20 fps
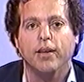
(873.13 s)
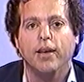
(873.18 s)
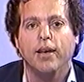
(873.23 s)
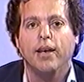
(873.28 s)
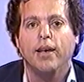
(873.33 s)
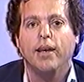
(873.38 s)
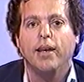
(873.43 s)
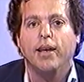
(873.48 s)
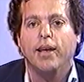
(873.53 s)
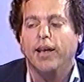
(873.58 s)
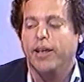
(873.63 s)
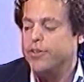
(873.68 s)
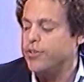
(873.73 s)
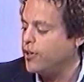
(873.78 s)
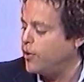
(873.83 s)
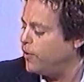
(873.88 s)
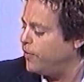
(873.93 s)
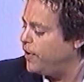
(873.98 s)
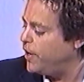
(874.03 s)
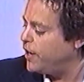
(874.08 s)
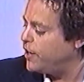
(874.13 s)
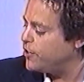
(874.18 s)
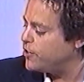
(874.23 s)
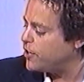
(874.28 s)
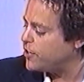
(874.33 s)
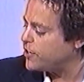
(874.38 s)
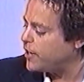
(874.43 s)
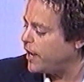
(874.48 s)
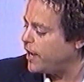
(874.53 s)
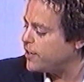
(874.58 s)
And so if he can
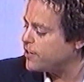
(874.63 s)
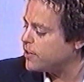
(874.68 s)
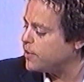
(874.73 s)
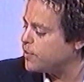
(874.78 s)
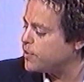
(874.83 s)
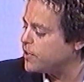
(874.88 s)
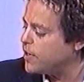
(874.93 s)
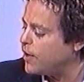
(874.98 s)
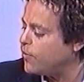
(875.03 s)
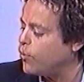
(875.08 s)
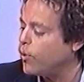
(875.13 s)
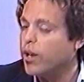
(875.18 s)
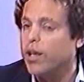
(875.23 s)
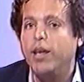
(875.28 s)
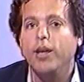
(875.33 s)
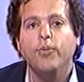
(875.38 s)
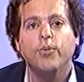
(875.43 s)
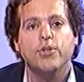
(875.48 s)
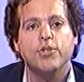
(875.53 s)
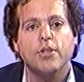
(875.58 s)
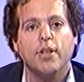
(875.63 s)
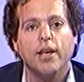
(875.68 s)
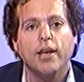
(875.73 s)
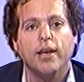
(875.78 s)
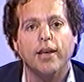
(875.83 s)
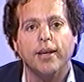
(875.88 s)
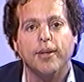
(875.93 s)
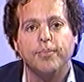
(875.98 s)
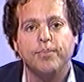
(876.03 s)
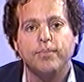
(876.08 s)
just ask himself what he was
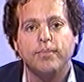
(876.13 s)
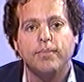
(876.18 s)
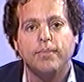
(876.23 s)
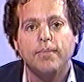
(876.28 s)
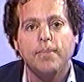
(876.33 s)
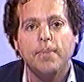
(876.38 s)
thinking